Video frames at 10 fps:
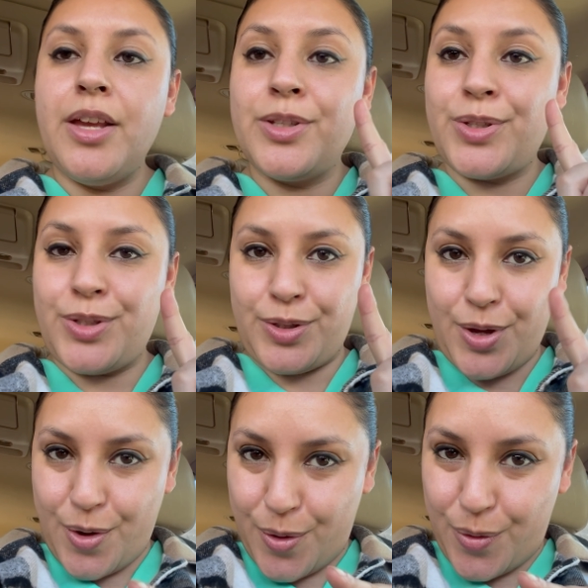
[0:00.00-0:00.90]

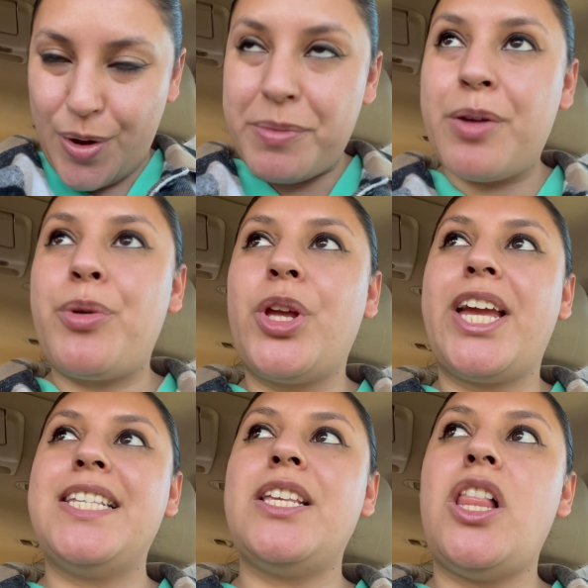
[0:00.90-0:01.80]
So I'm gonna bring you
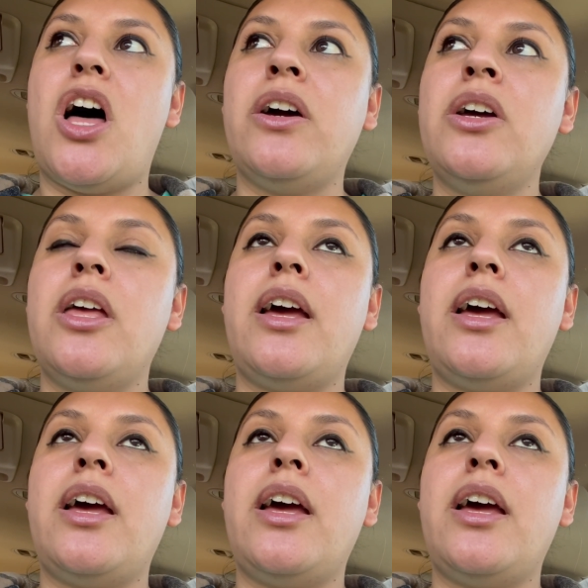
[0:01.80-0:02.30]
guys along.